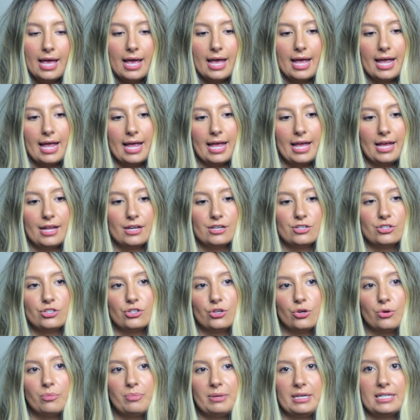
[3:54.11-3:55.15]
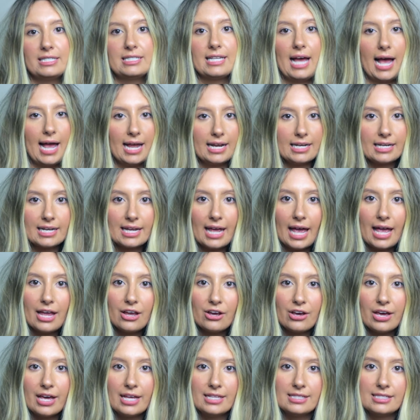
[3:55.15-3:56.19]
and you'll be dying to get
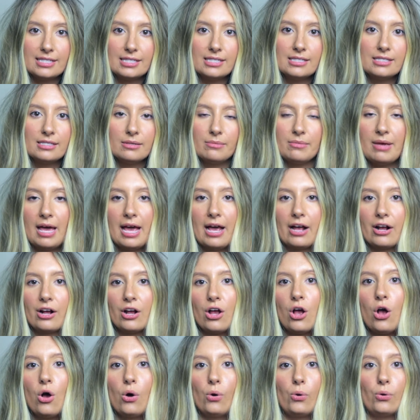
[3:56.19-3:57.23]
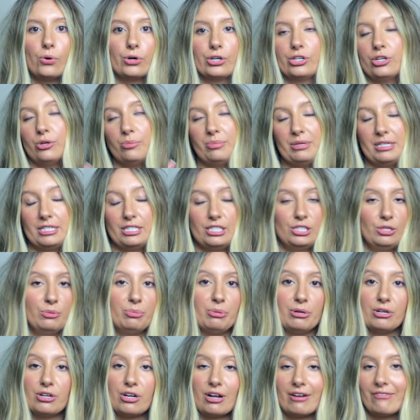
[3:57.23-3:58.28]
your hands in some hair, or you'll be
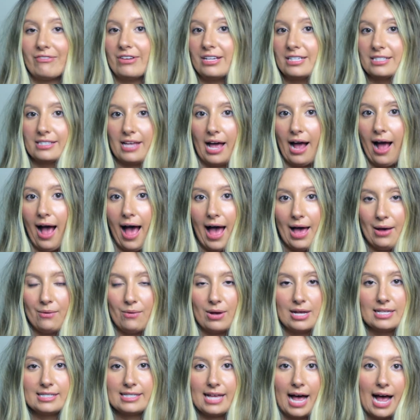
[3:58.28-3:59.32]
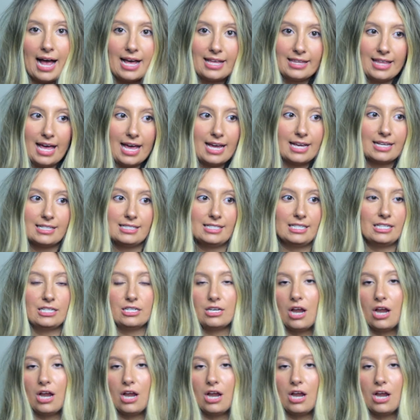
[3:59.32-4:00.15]
super nervous like I was. I did